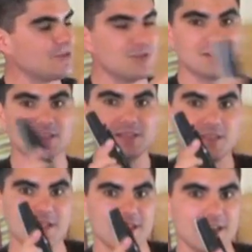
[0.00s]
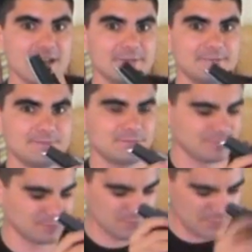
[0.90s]
which you can see here.
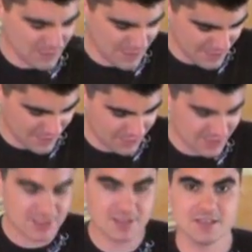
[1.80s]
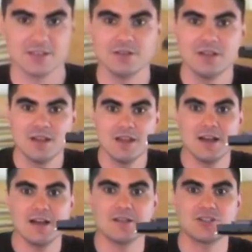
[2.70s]
Now the
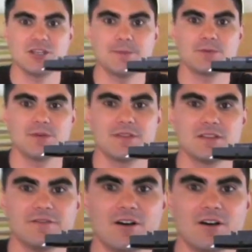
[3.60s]
3-cell ships with the